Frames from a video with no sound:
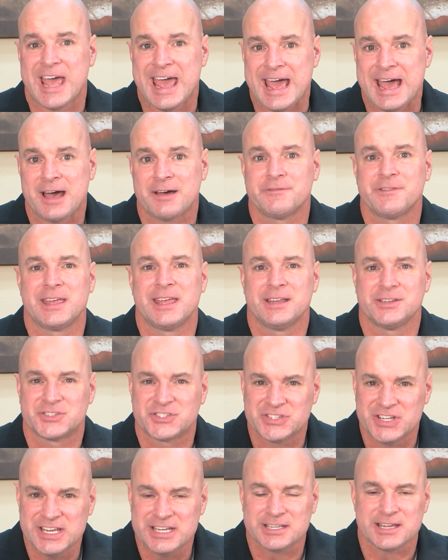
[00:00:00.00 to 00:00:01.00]
have and
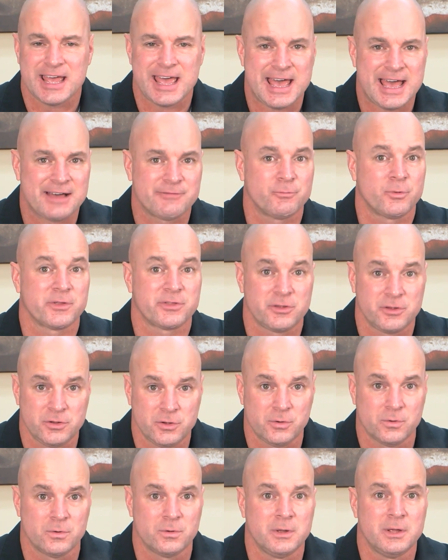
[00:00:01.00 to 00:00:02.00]
seek to have with
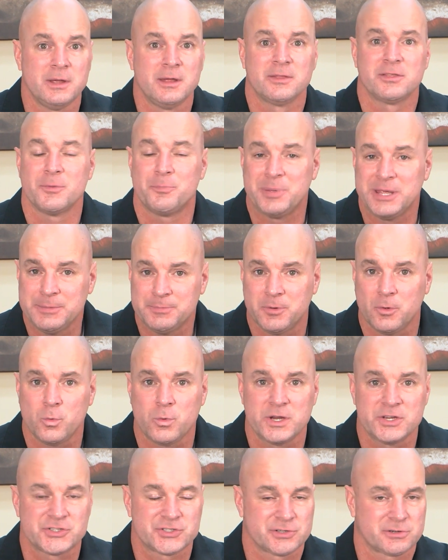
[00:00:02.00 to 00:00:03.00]
you, the people
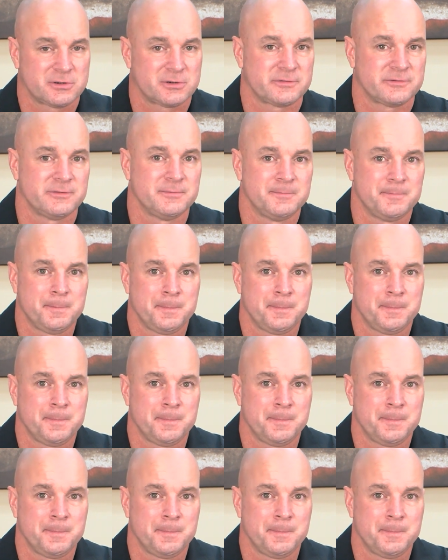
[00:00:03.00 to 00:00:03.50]
we serve.